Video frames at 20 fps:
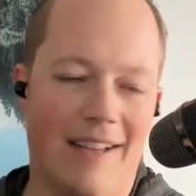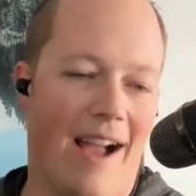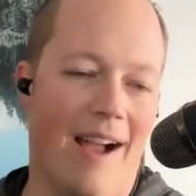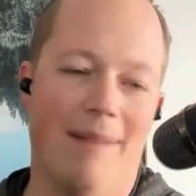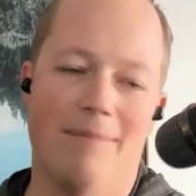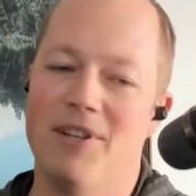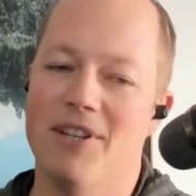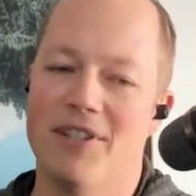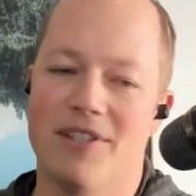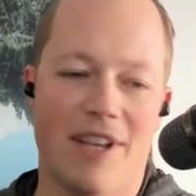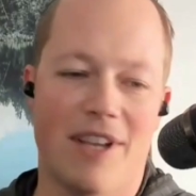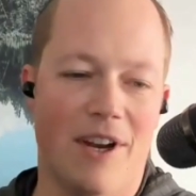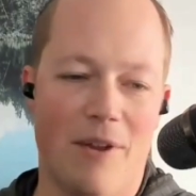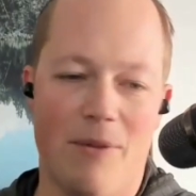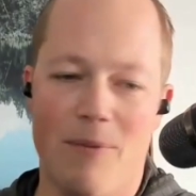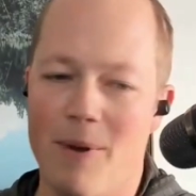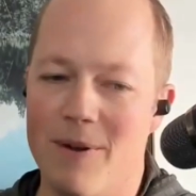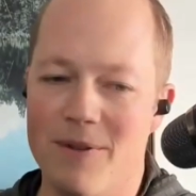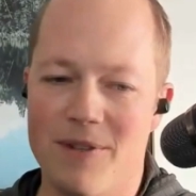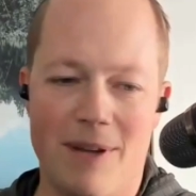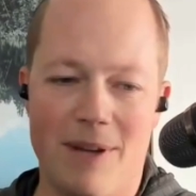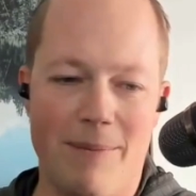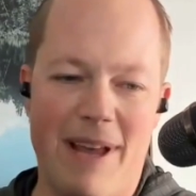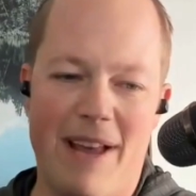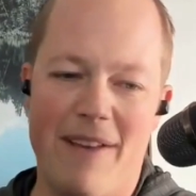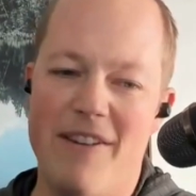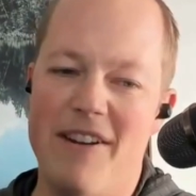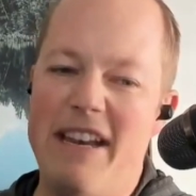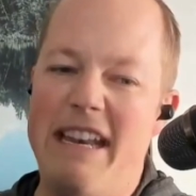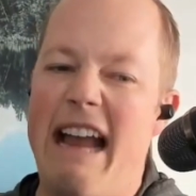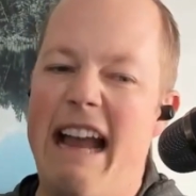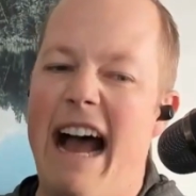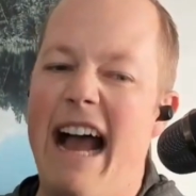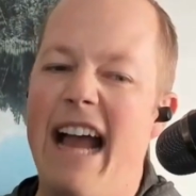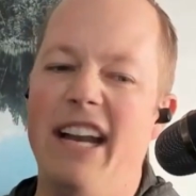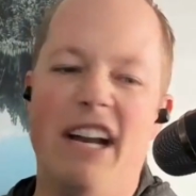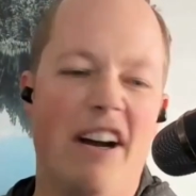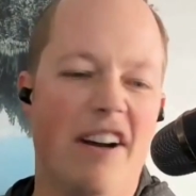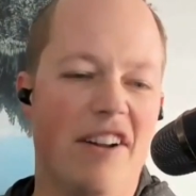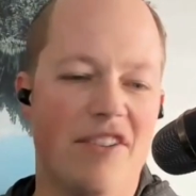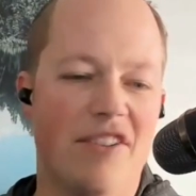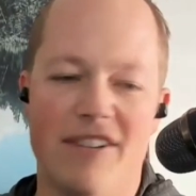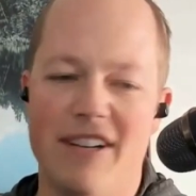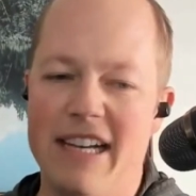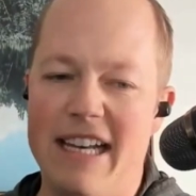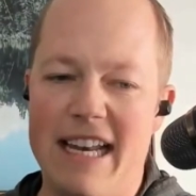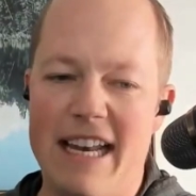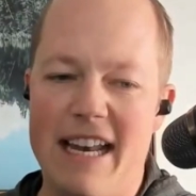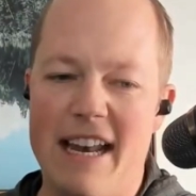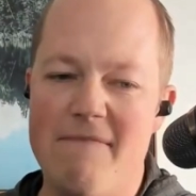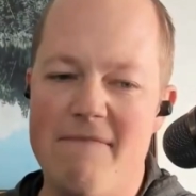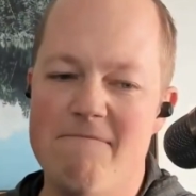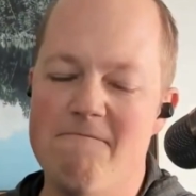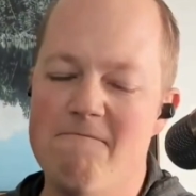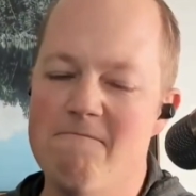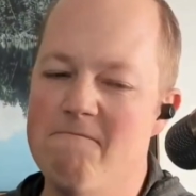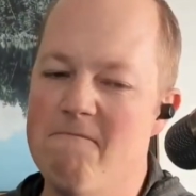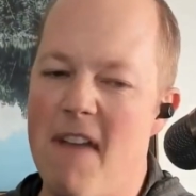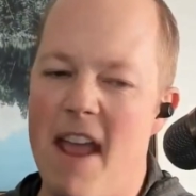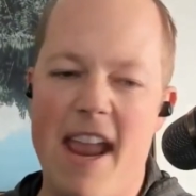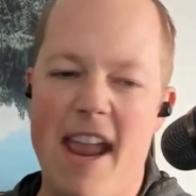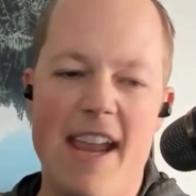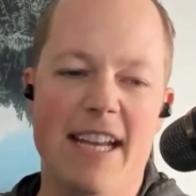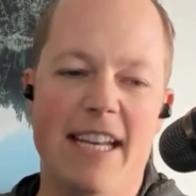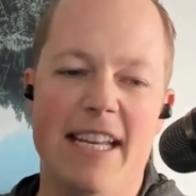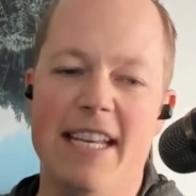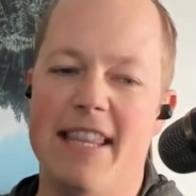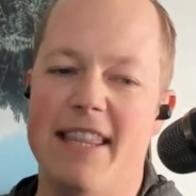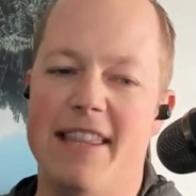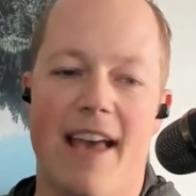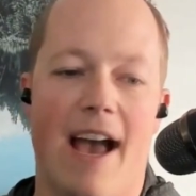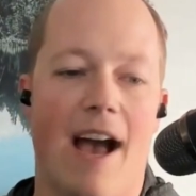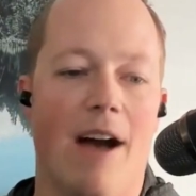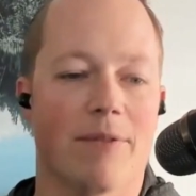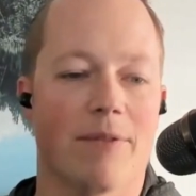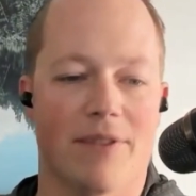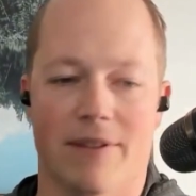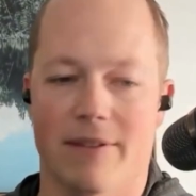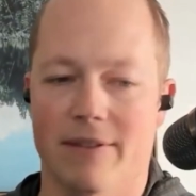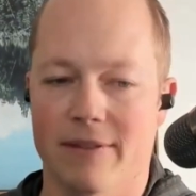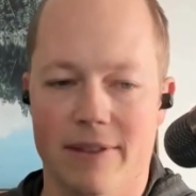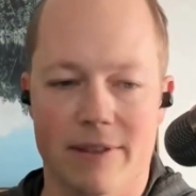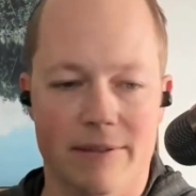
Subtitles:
I'm just going to throw something out. 980,000.